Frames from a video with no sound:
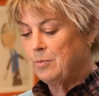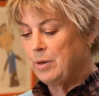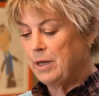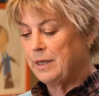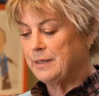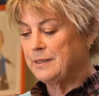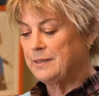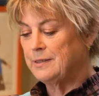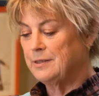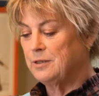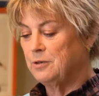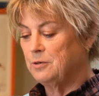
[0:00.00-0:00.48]

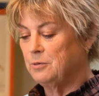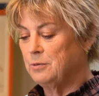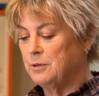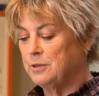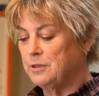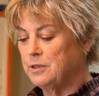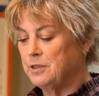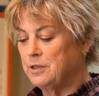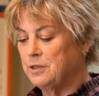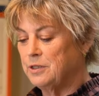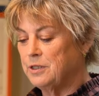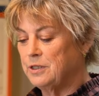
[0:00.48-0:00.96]
but I still
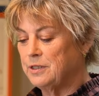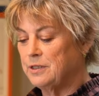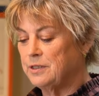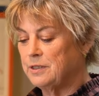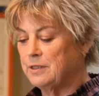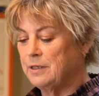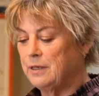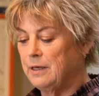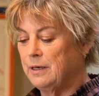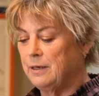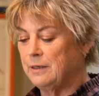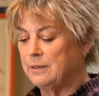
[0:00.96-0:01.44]
want to
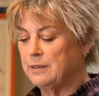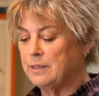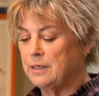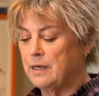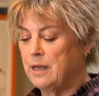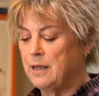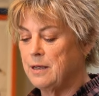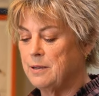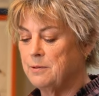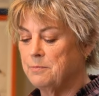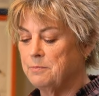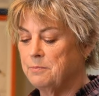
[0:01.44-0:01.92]
just
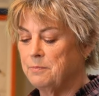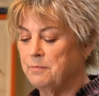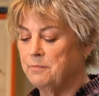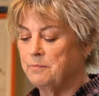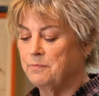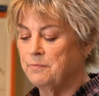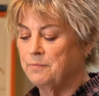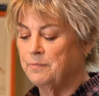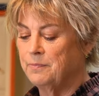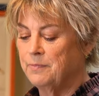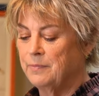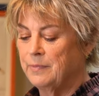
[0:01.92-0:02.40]
cut
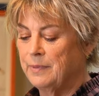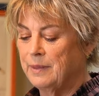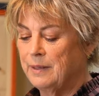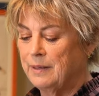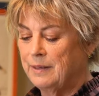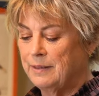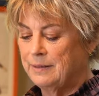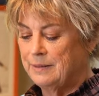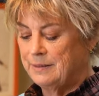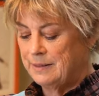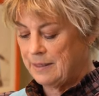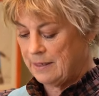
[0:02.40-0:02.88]

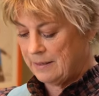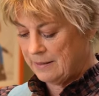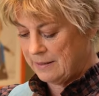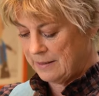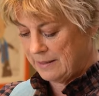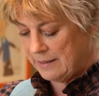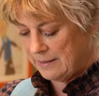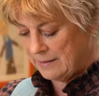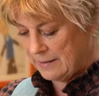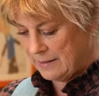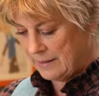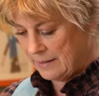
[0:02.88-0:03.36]

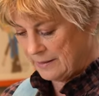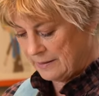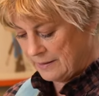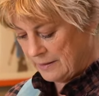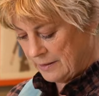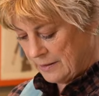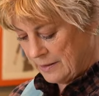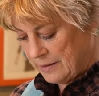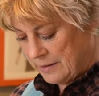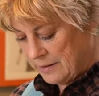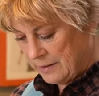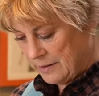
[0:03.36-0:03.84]
down like
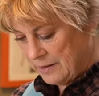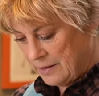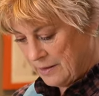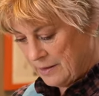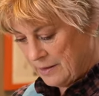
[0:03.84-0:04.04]
that.